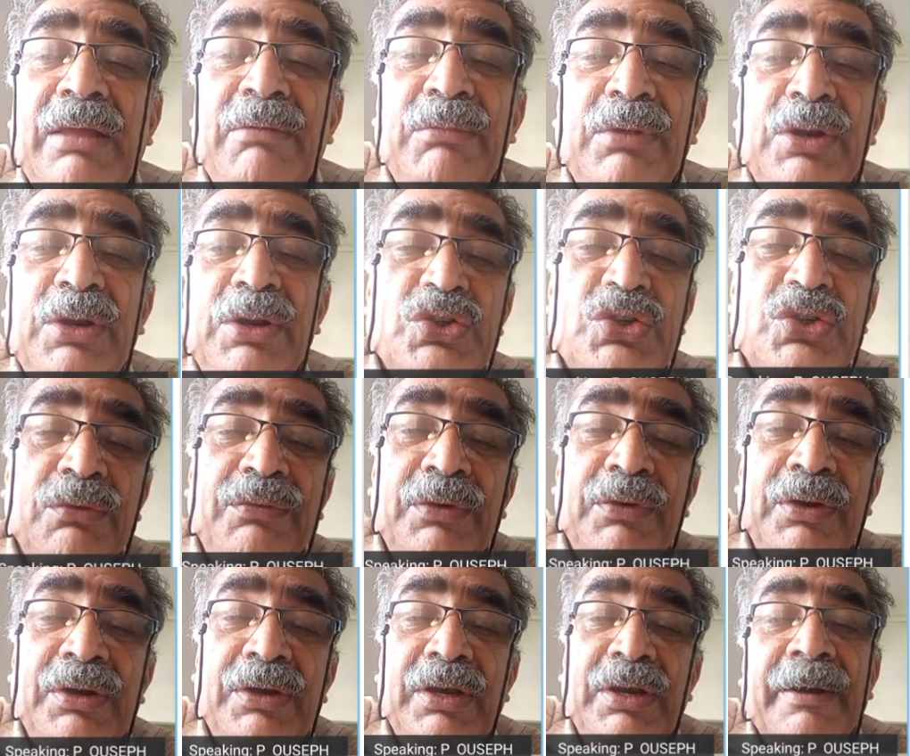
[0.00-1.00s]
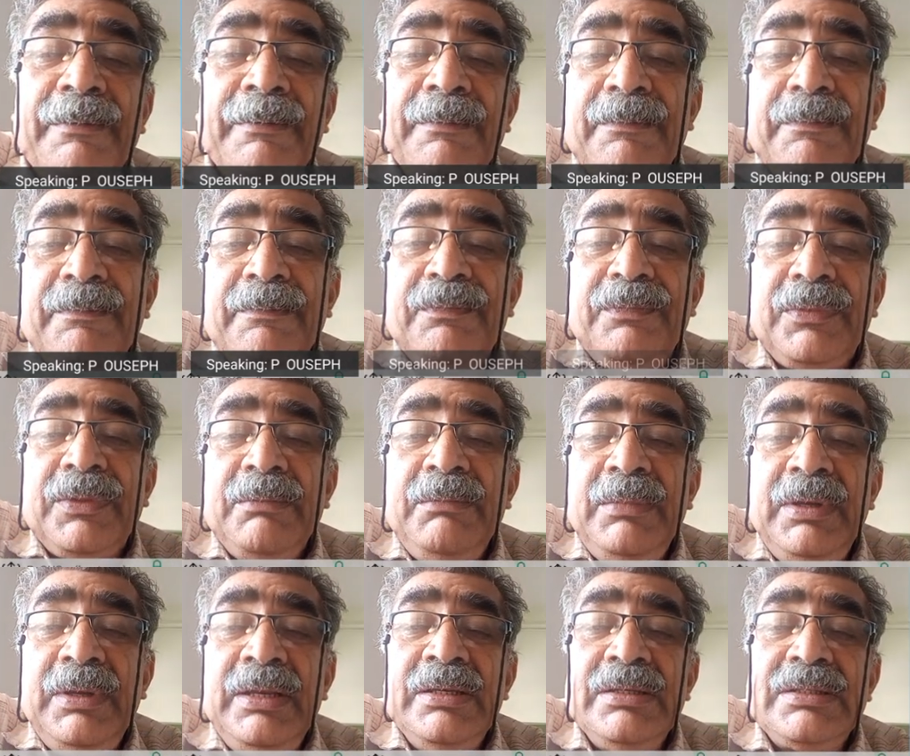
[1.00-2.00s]
Minister of India.
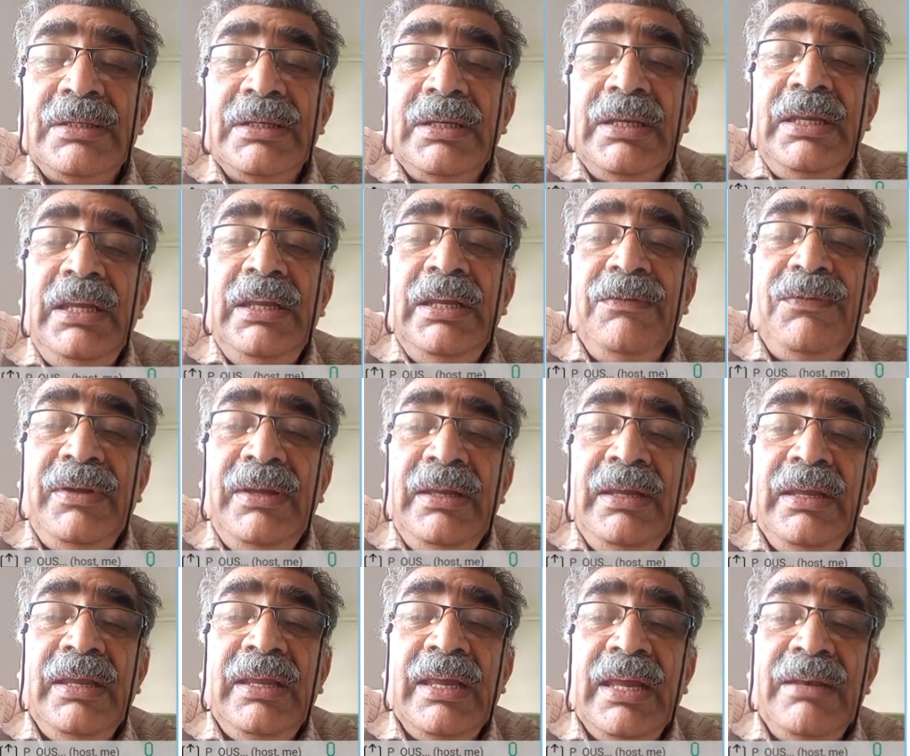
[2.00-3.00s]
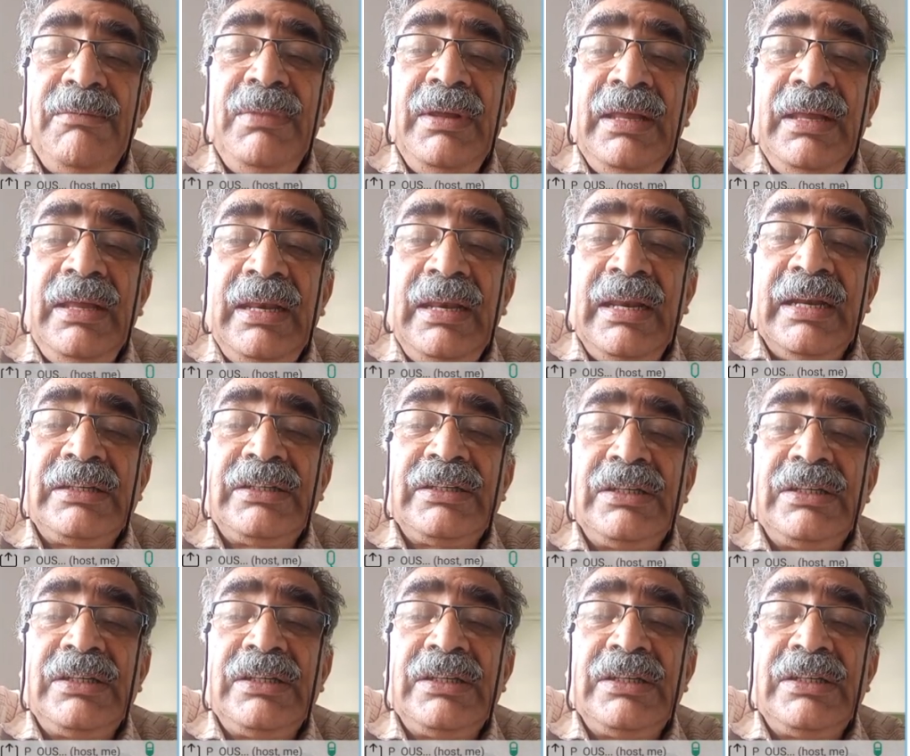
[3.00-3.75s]
Means if he can be elected to